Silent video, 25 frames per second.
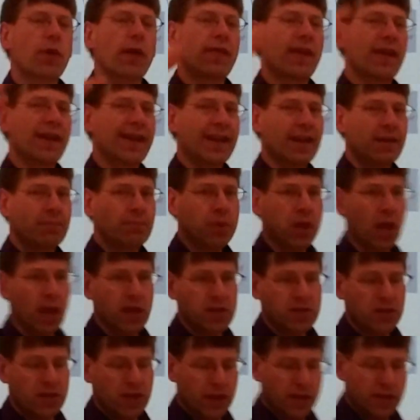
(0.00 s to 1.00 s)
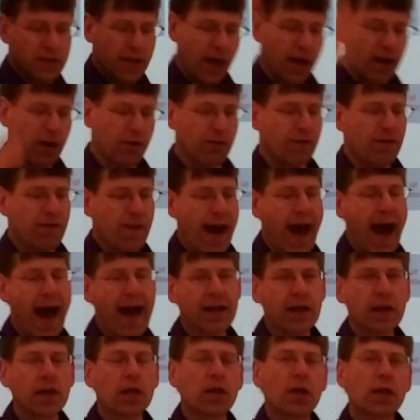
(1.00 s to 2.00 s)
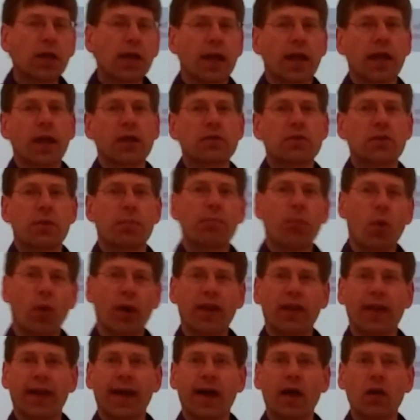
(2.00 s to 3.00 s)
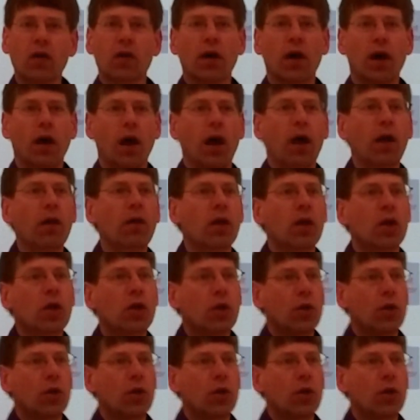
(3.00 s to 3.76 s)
and then he'd plunge the entire vat into boiling alcohol,